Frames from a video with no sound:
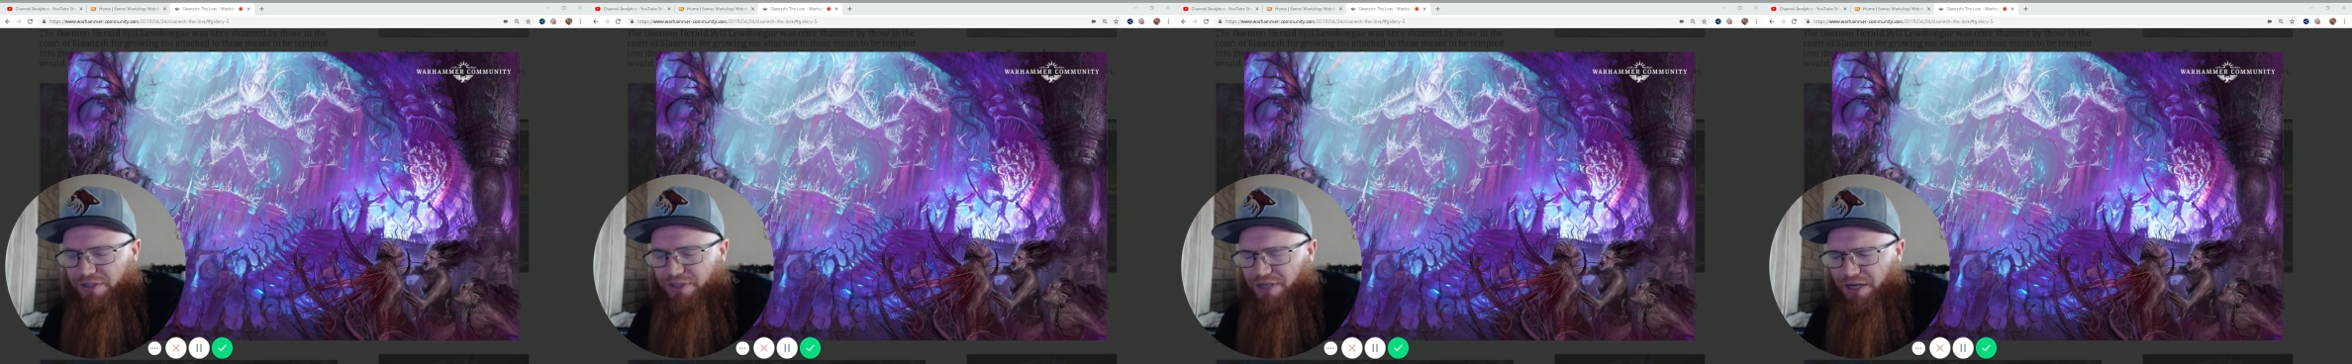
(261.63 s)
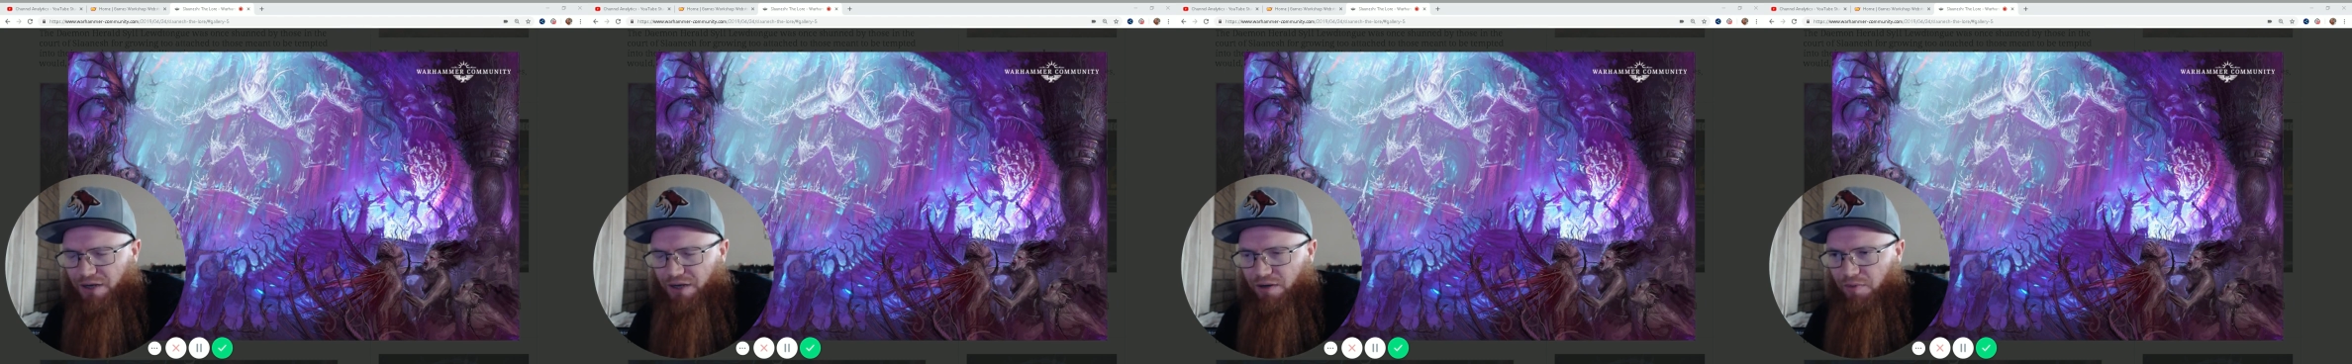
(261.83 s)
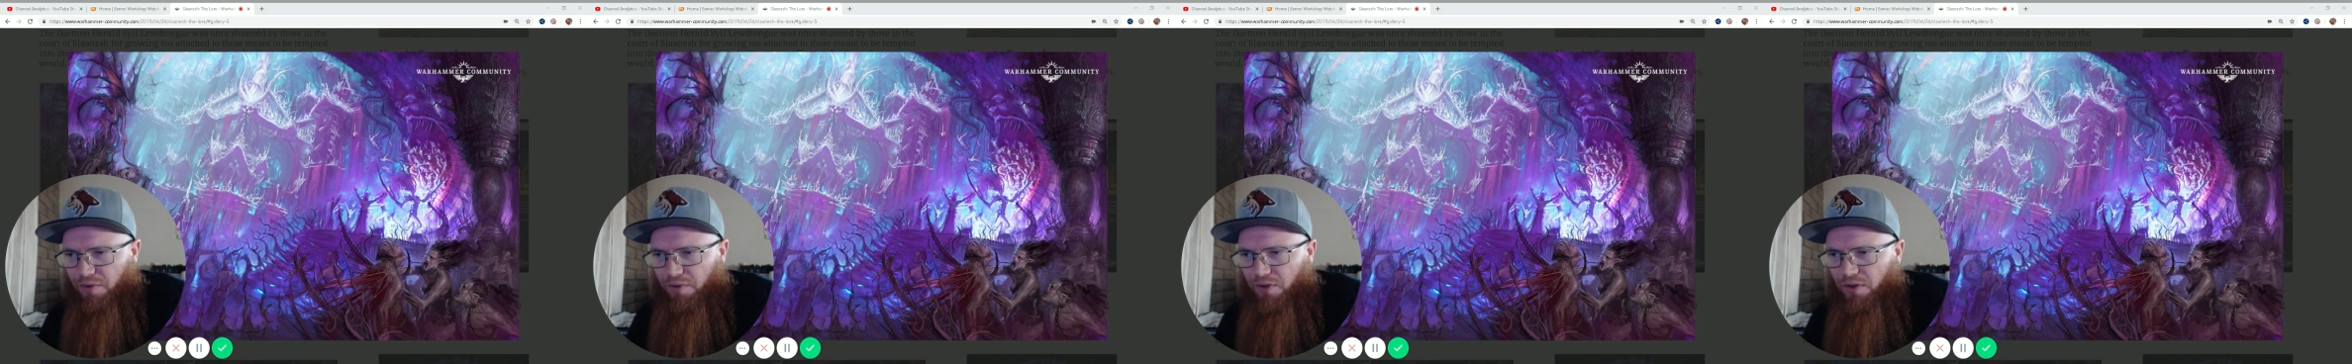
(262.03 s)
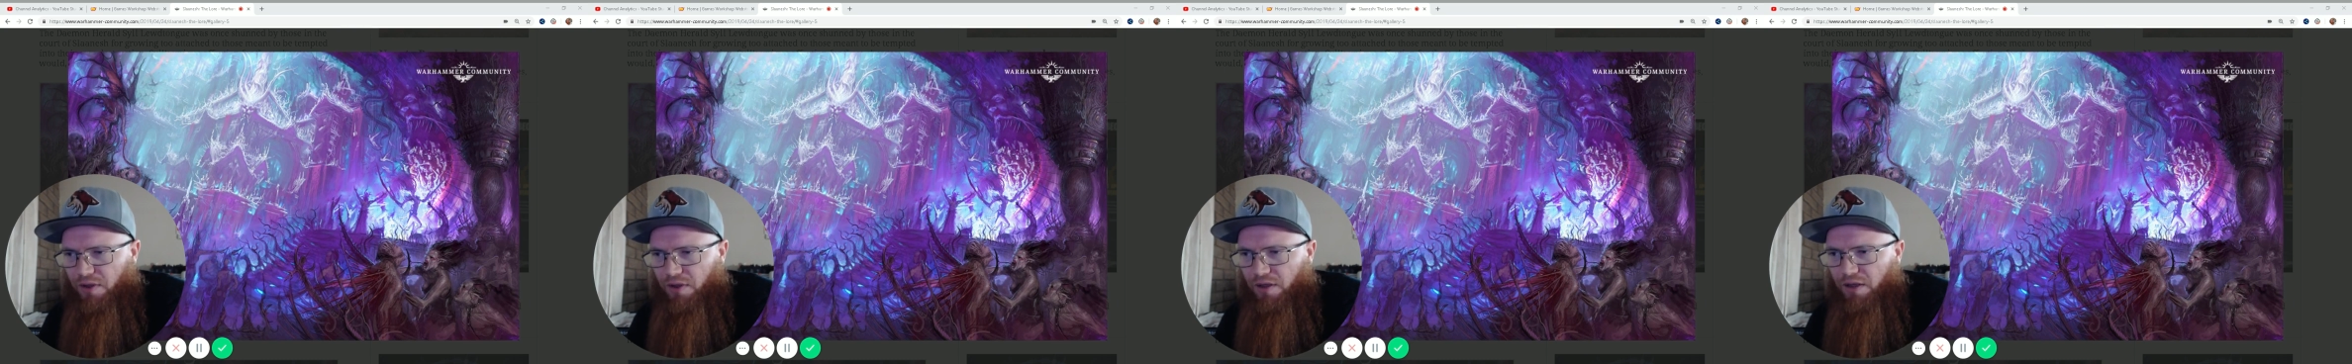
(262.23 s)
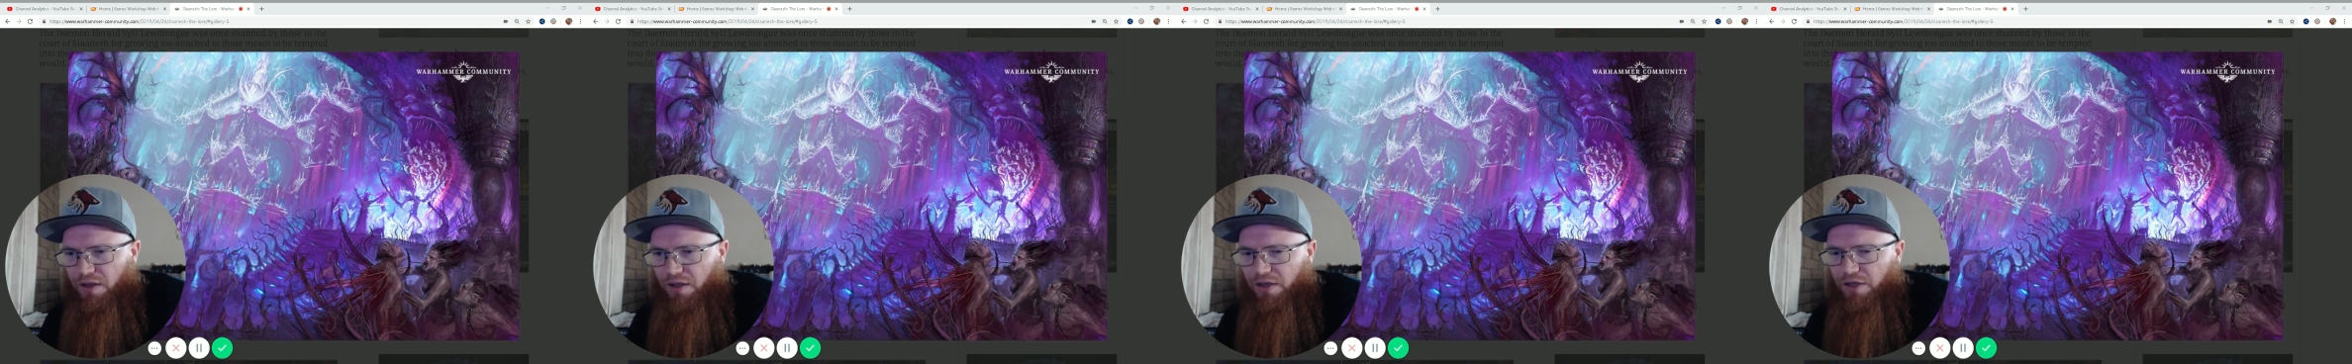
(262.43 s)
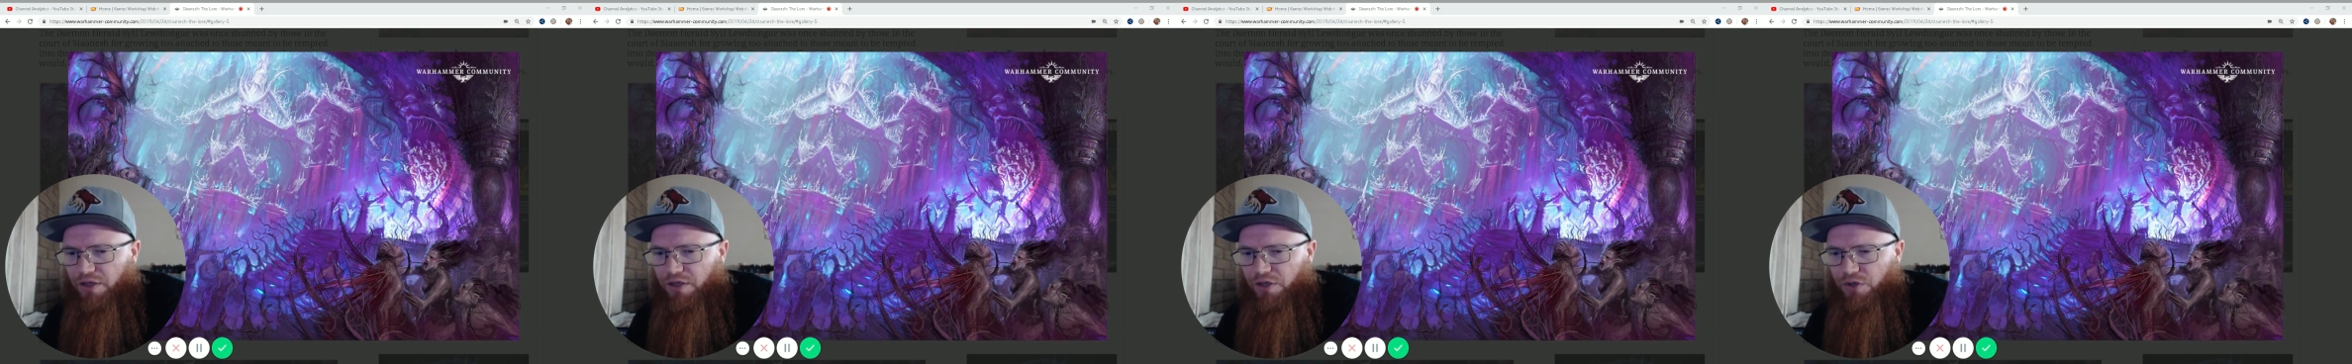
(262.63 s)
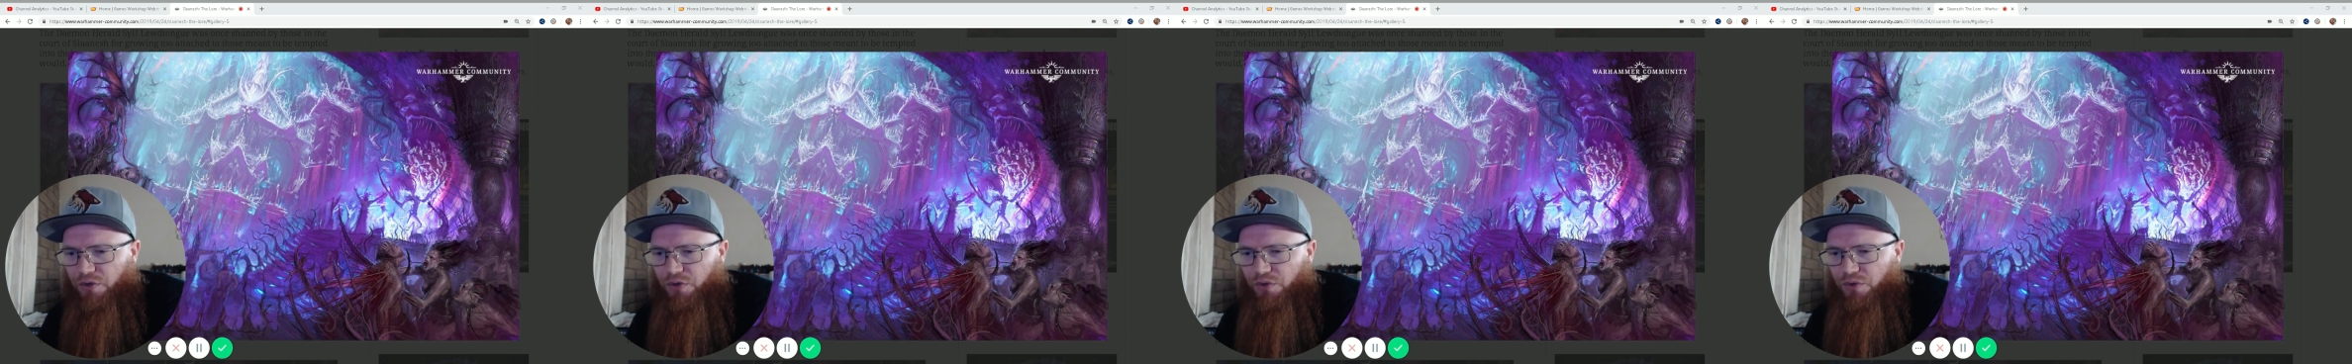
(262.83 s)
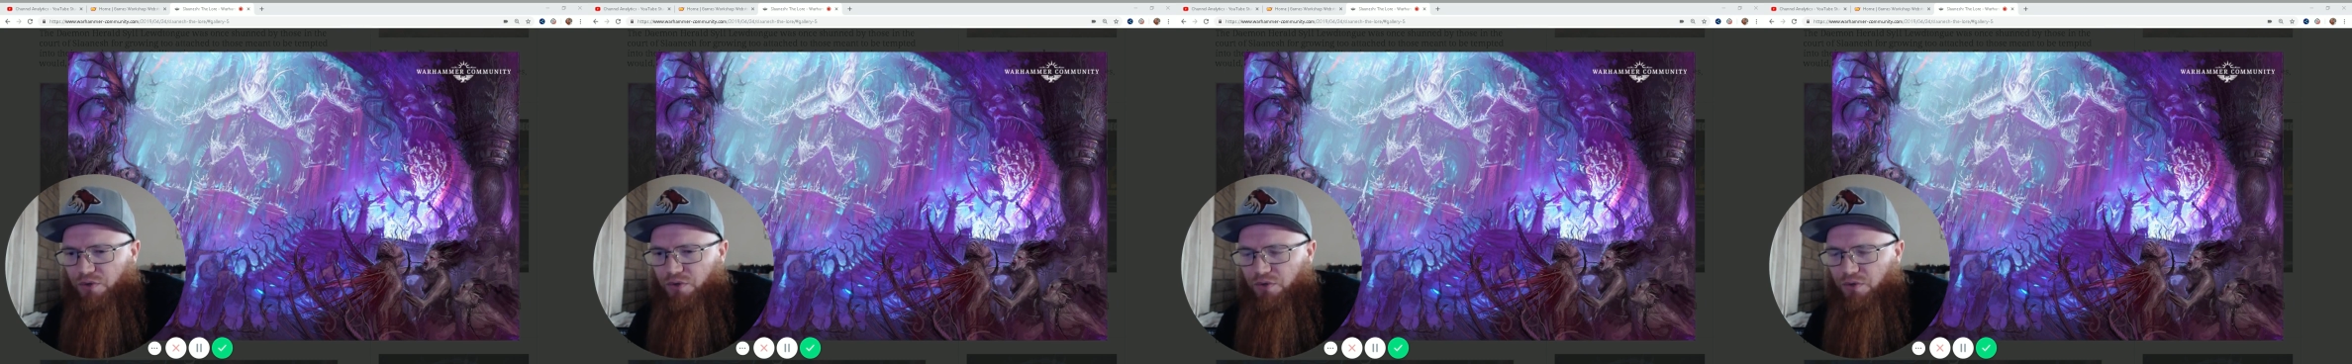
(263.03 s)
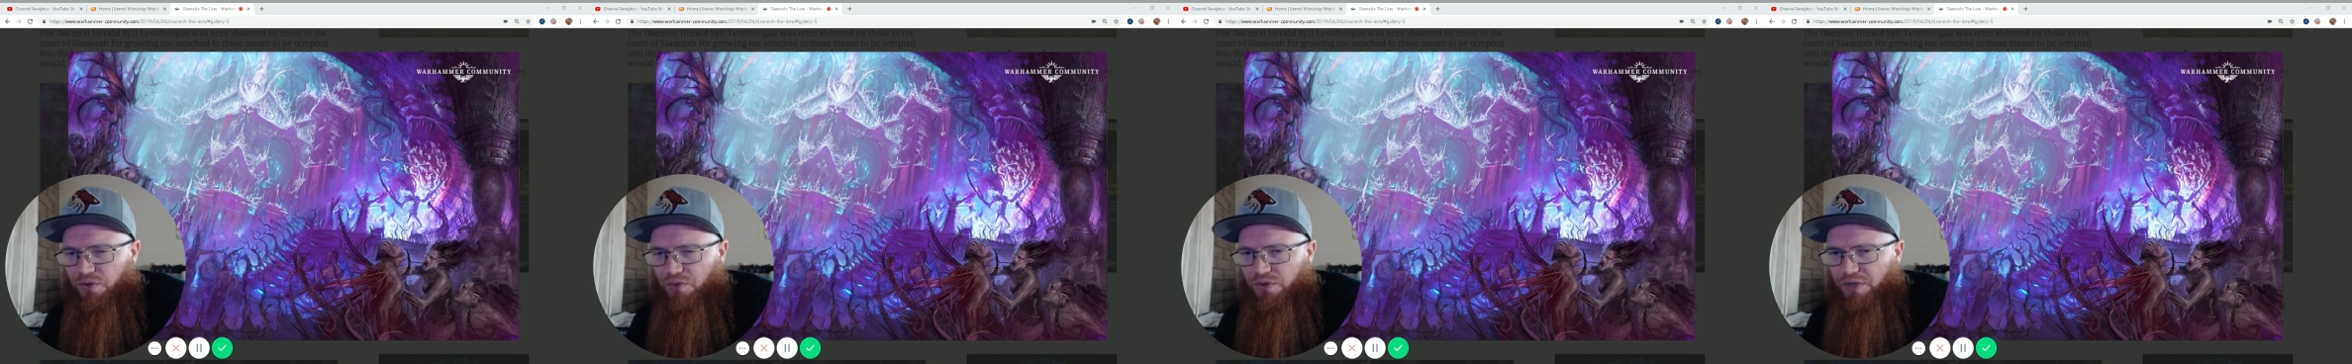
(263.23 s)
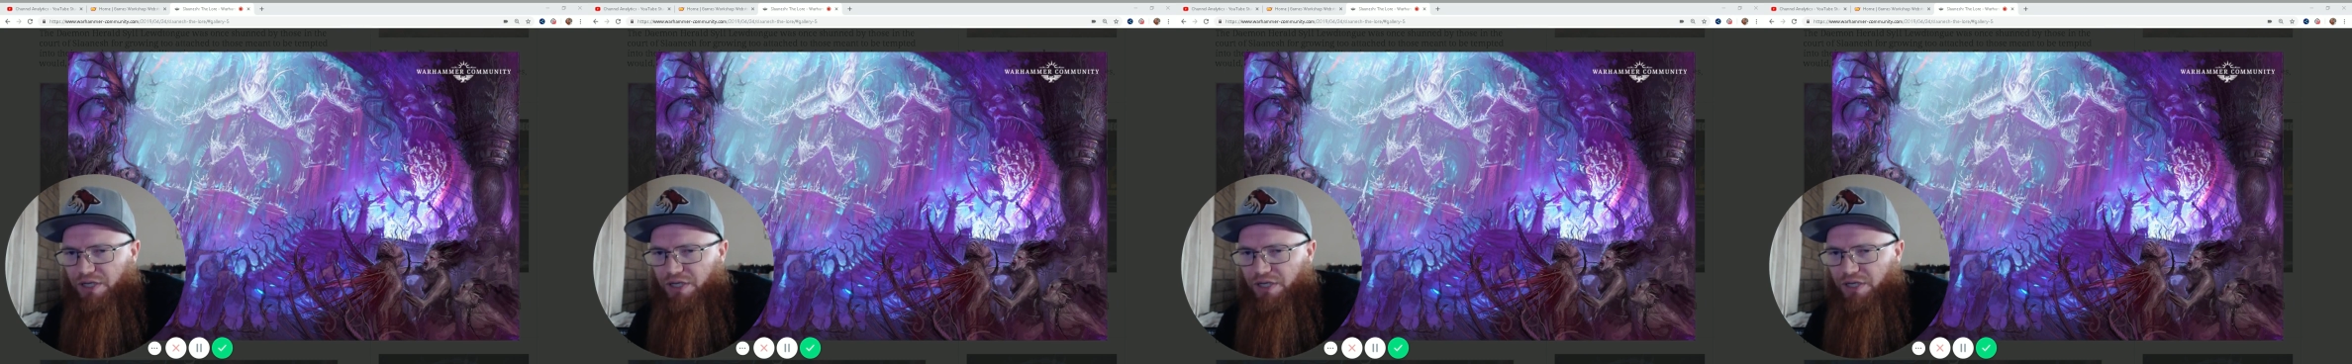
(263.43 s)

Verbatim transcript: terrible you